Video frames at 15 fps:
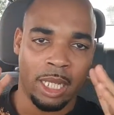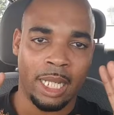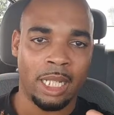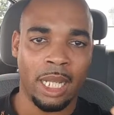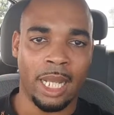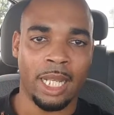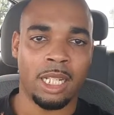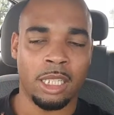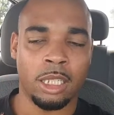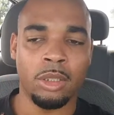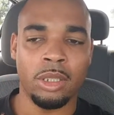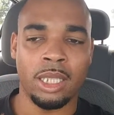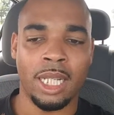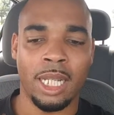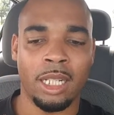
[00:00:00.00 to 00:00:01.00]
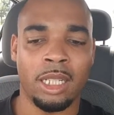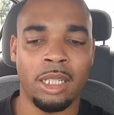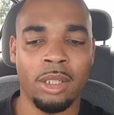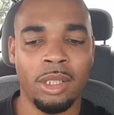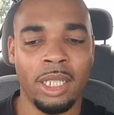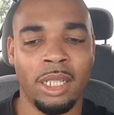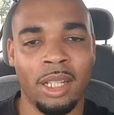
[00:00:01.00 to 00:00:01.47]

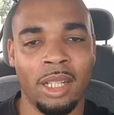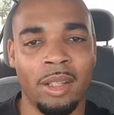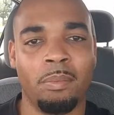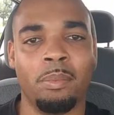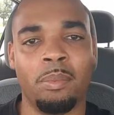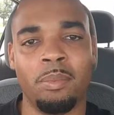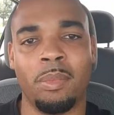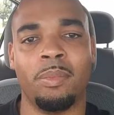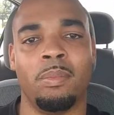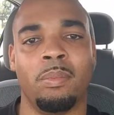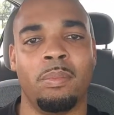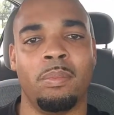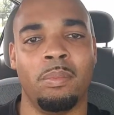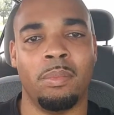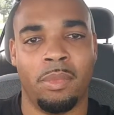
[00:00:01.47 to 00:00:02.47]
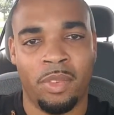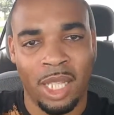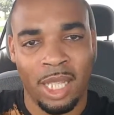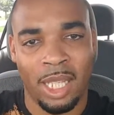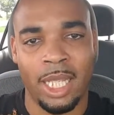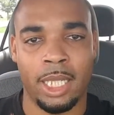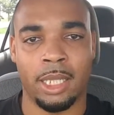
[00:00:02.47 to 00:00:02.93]
including
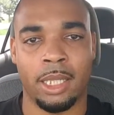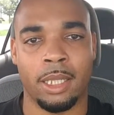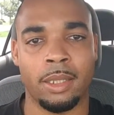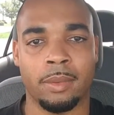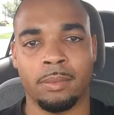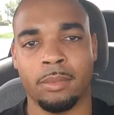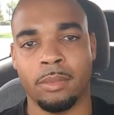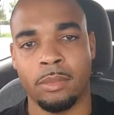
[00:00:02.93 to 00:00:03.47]
the land.